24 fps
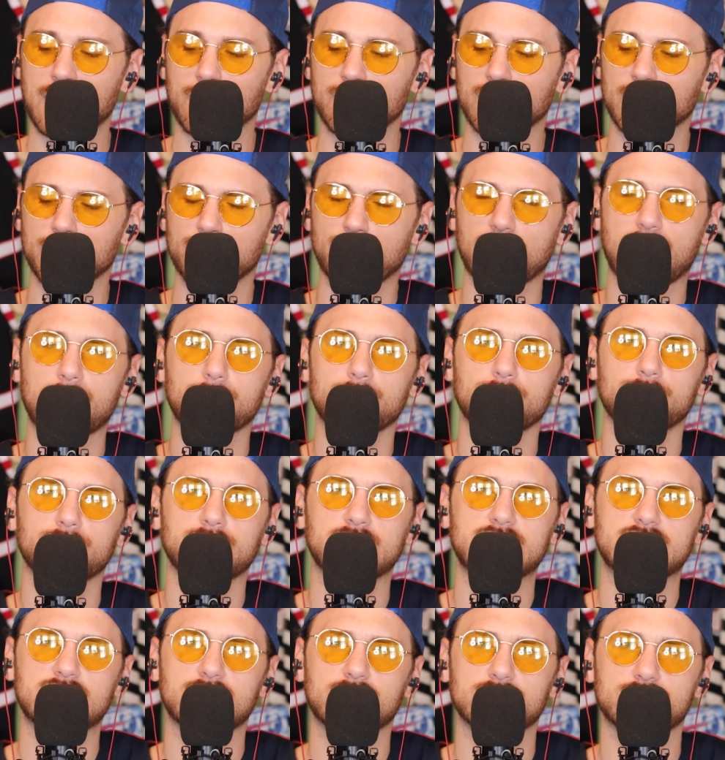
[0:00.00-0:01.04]
I will
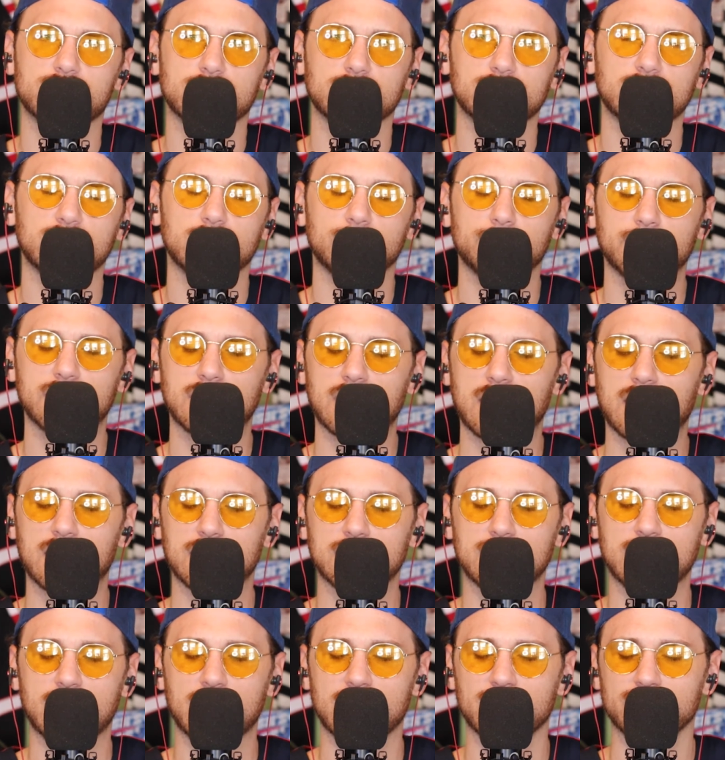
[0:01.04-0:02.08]
probably touch a little bit
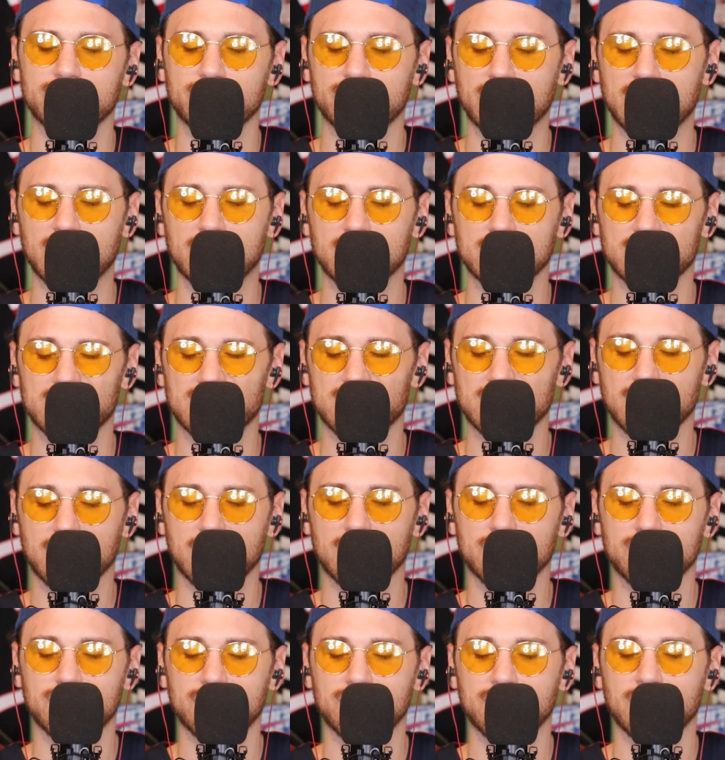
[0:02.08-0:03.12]
on the NFL
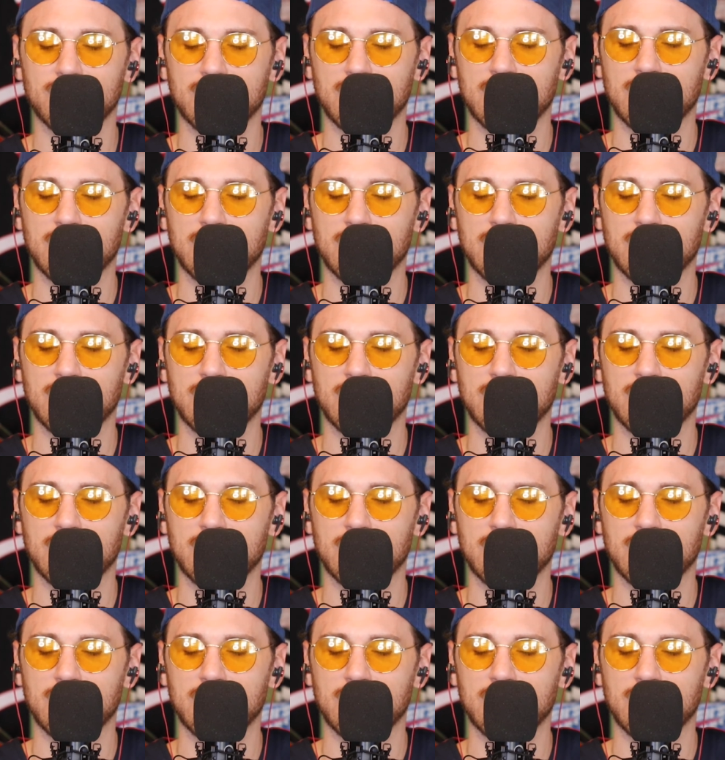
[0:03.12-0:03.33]
stuff,